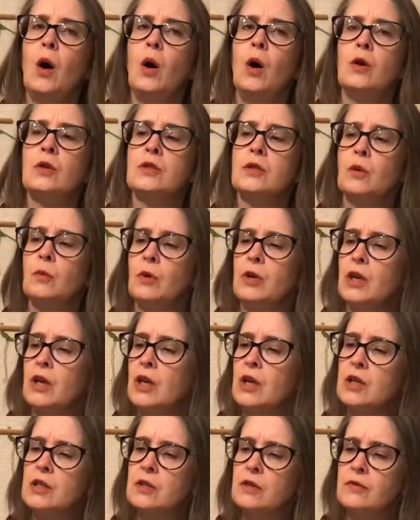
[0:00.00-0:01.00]
So what are you
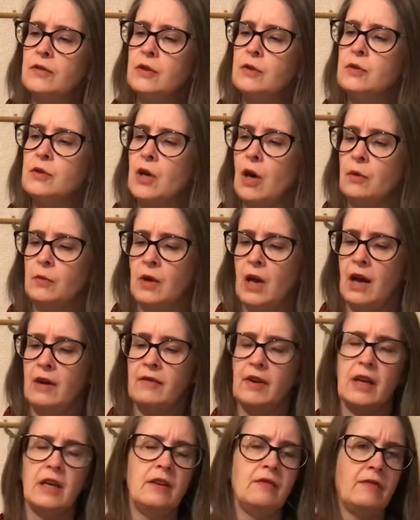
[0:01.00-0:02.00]
going to do if you don't have
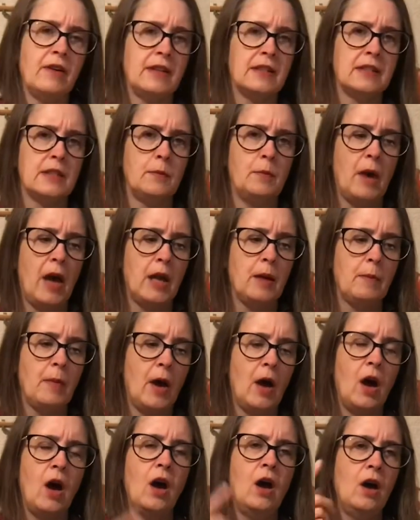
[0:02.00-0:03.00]
any fancy
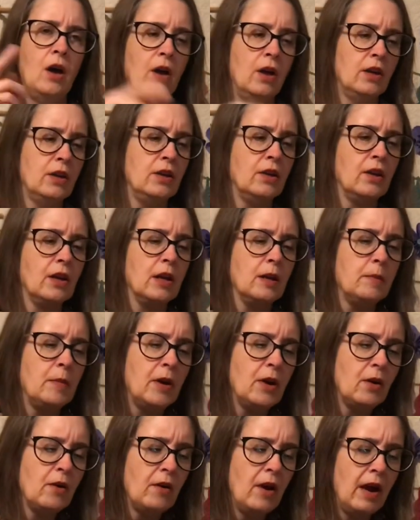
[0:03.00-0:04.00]
paper? You're going to be
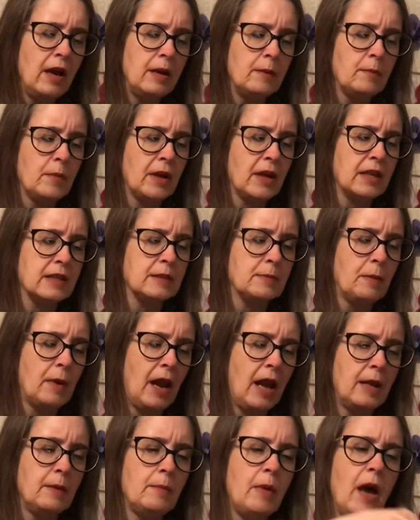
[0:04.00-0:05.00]
all right, because
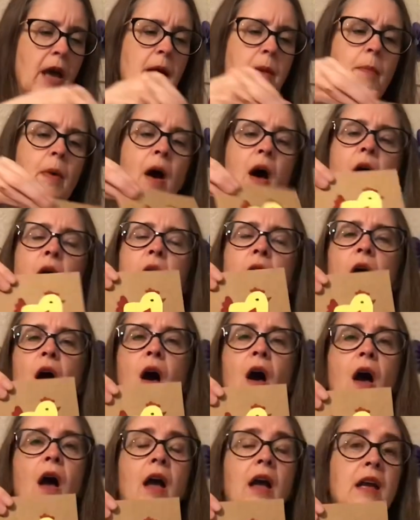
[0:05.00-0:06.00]
plain paper,
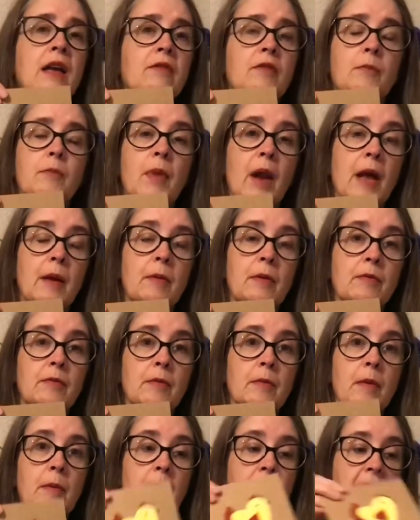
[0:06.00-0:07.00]
even paper
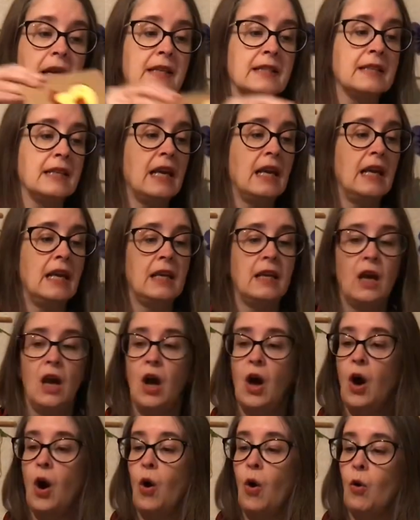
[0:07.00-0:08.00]
from a magazine
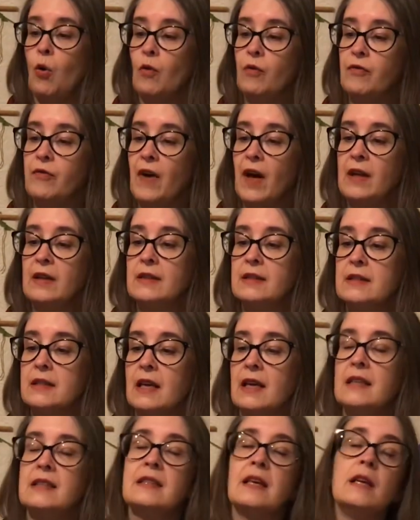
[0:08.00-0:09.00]
or felt,
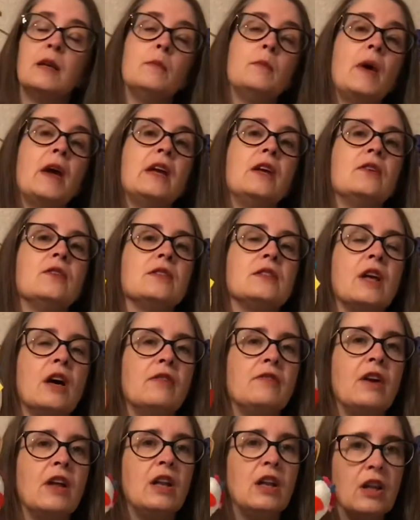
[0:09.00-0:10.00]
is going to make yourself
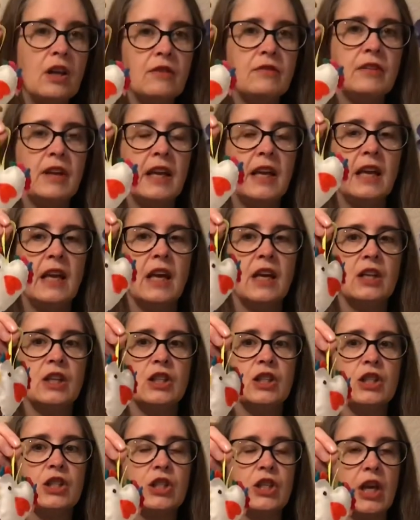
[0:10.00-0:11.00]
a lovely
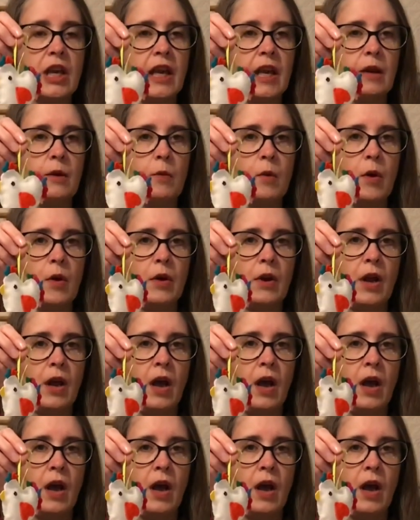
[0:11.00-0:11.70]
chicken one